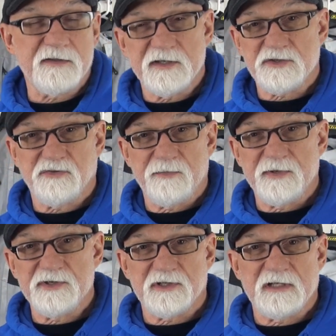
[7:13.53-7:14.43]
on this
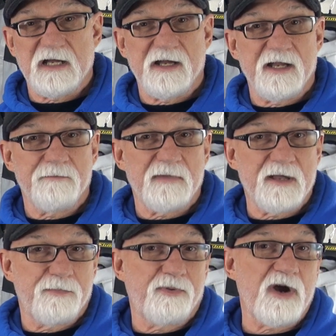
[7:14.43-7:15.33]
trip in July,
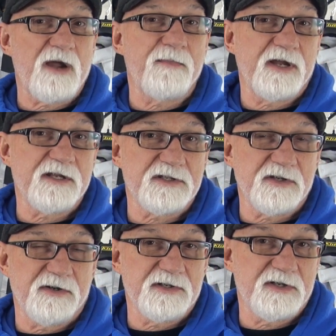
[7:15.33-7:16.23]
my primary
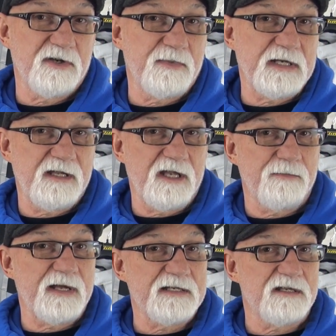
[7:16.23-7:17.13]
concern is going to be to
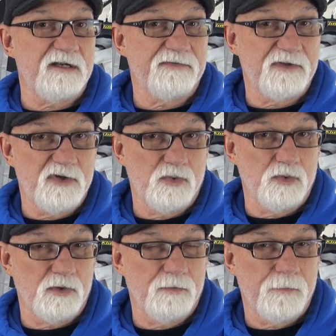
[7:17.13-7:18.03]
keep myself
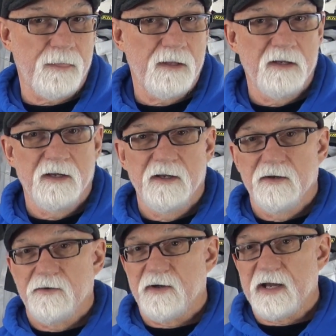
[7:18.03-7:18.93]
cool.
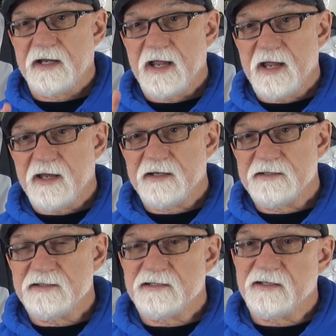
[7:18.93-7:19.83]
Right?
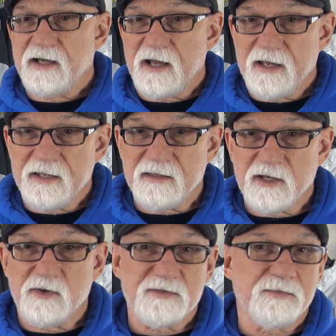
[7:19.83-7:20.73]
And I
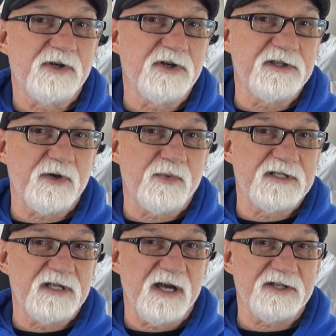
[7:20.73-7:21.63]
think it's good that
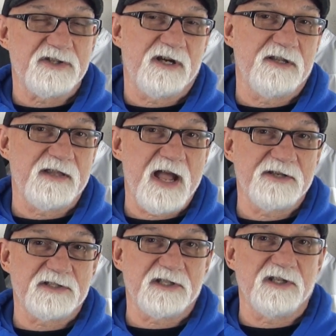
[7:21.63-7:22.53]
we touch on
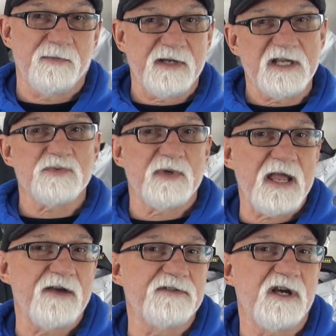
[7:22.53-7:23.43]
that just a little bit because we
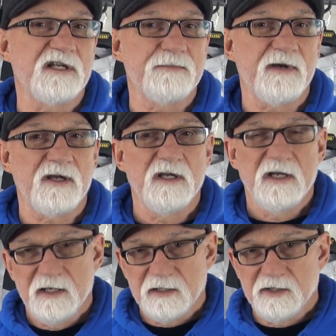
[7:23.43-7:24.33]
have talked about
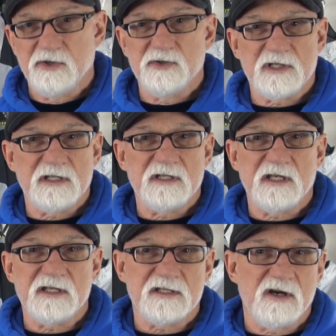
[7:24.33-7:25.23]
using
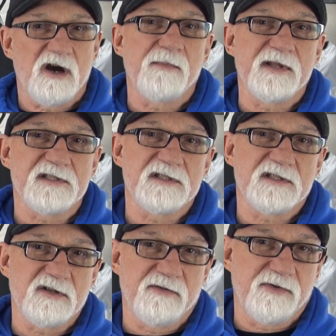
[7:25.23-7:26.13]
these garments
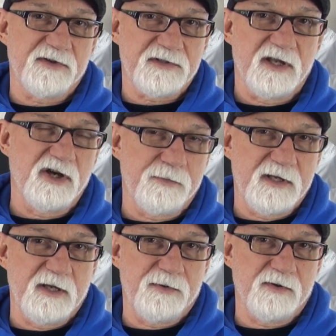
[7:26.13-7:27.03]
and so forth to
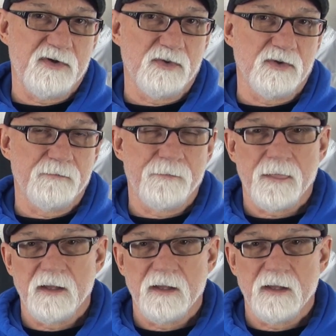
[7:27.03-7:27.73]
help keep you cool.